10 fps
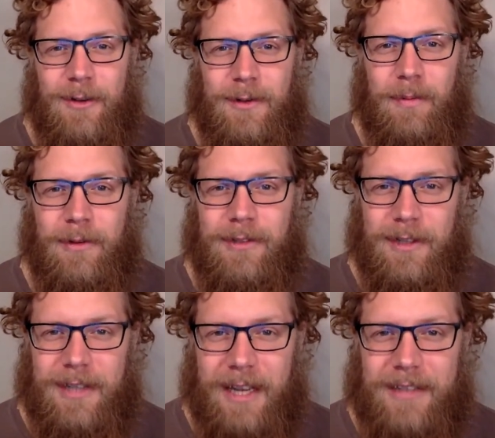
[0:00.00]
You're supposed
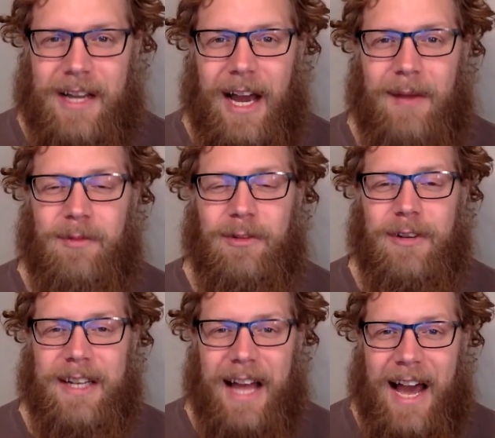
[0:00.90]
to take time to
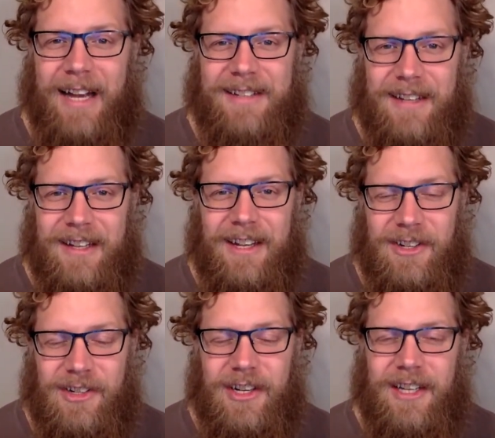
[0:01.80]
relax at
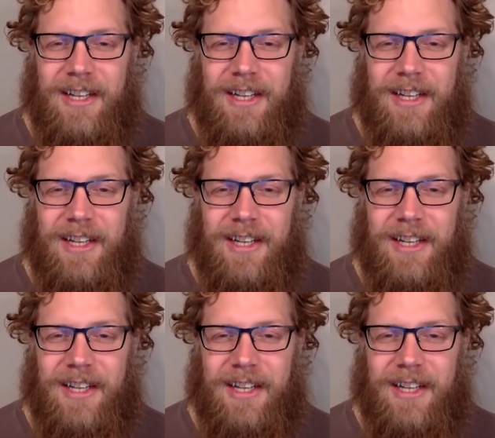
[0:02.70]
lunch.